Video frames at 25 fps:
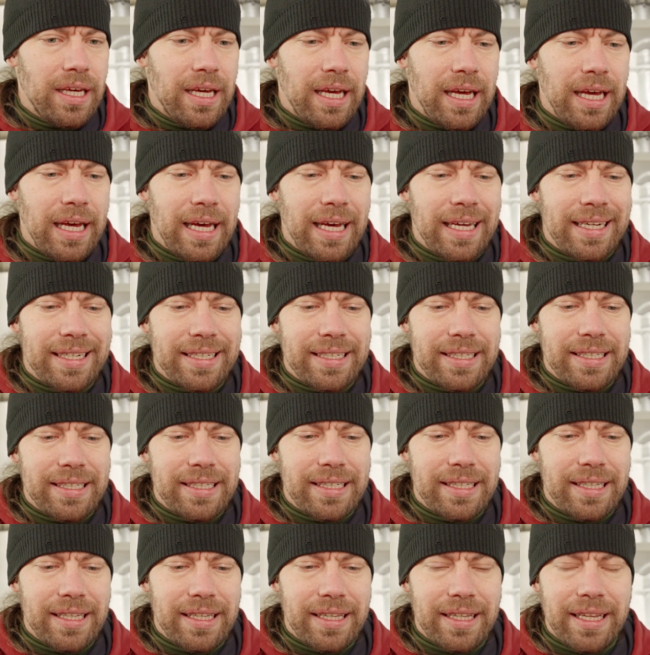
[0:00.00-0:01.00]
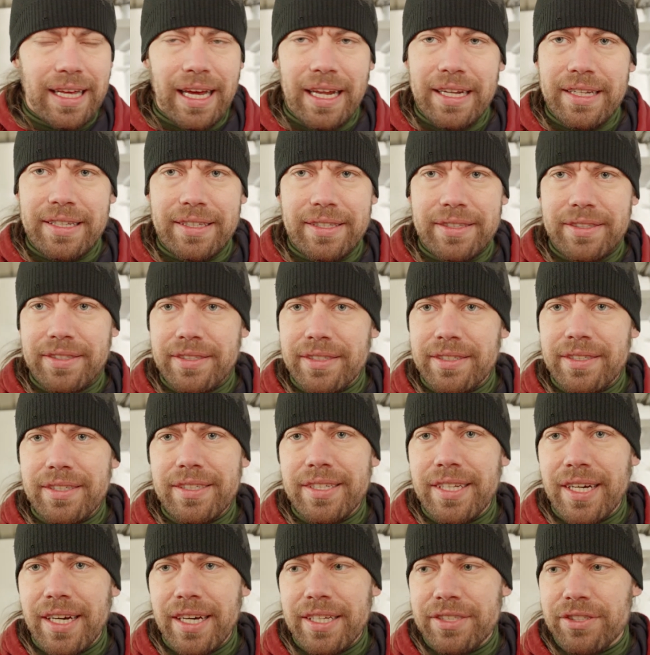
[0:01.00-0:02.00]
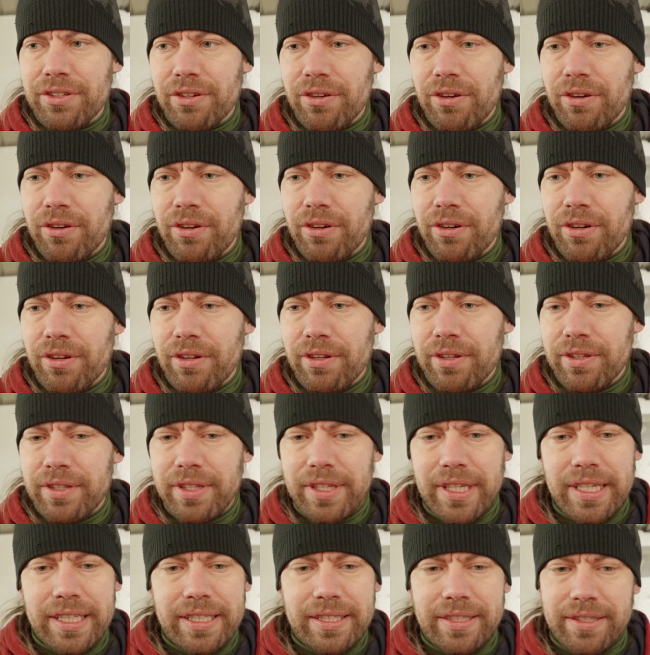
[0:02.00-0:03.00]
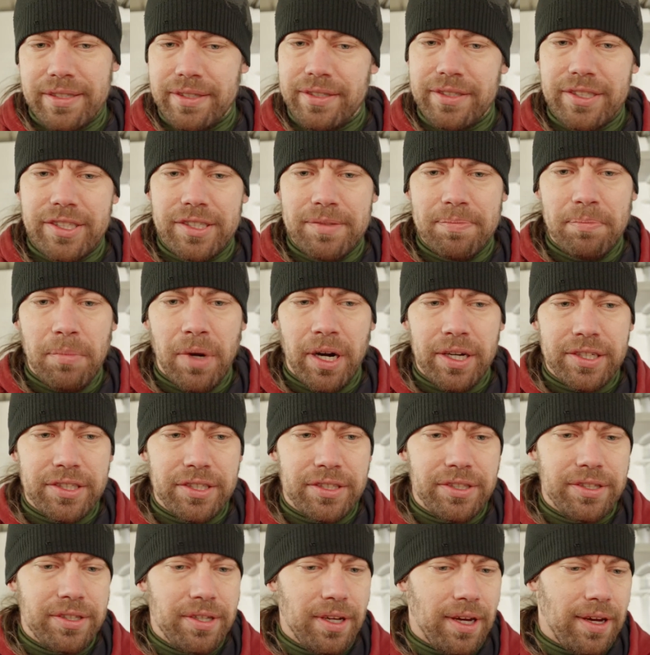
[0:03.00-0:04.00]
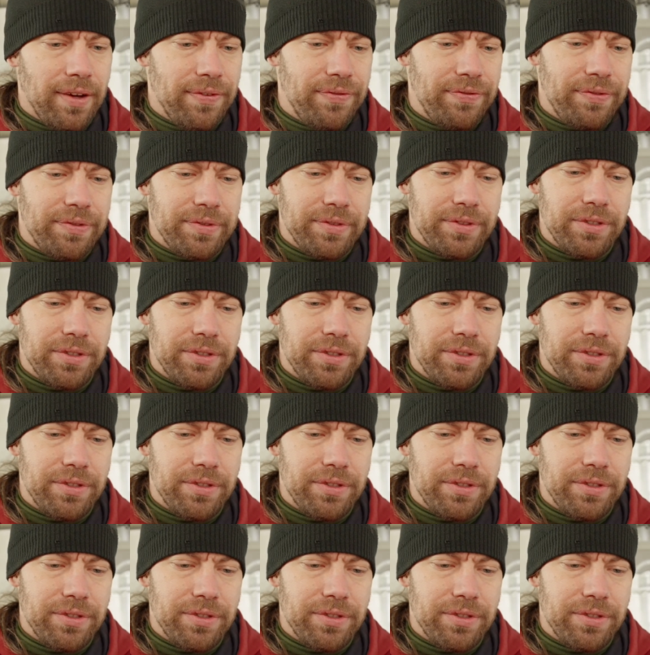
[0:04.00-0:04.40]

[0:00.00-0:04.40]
and that does all this smart stuff.